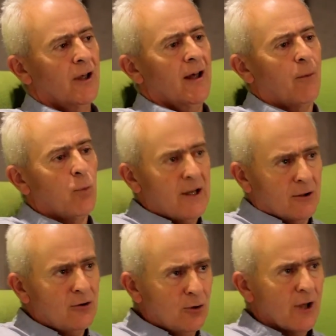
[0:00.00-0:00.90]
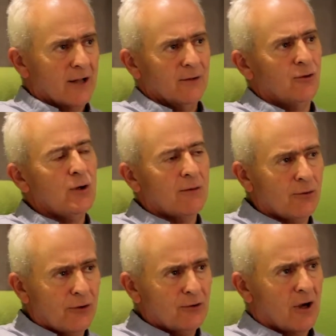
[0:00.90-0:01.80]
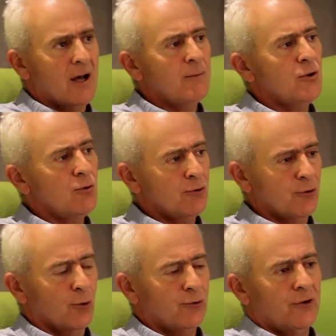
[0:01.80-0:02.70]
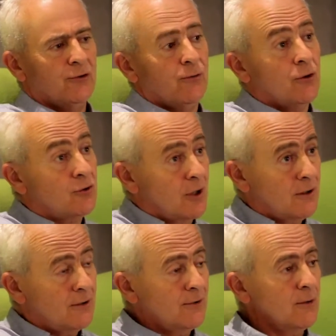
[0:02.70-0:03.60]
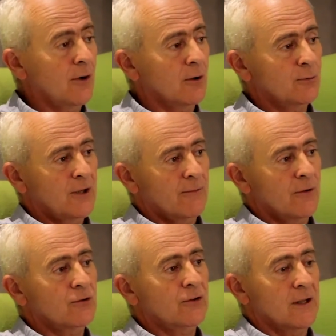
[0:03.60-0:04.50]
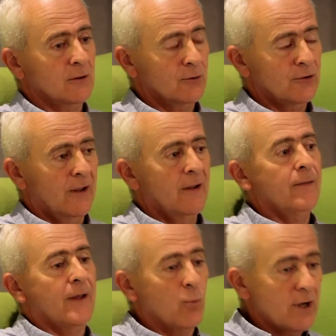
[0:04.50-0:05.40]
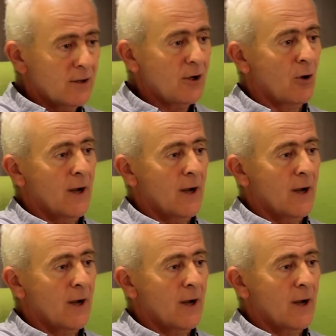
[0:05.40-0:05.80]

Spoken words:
And we can do that. If you give us the time and the resources, if the journalists involved have the skills, then we can go